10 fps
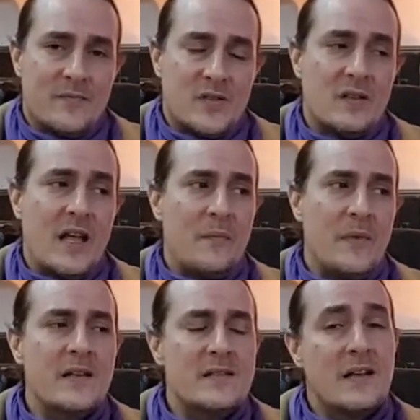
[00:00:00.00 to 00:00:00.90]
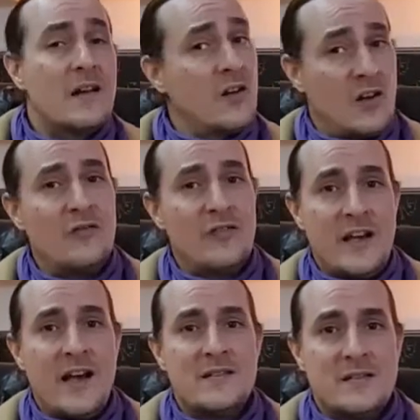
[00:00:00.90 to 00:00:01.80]
So that means that a lot of the
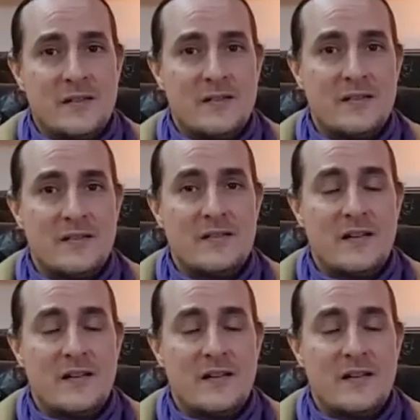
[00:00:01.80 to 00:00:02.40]
answers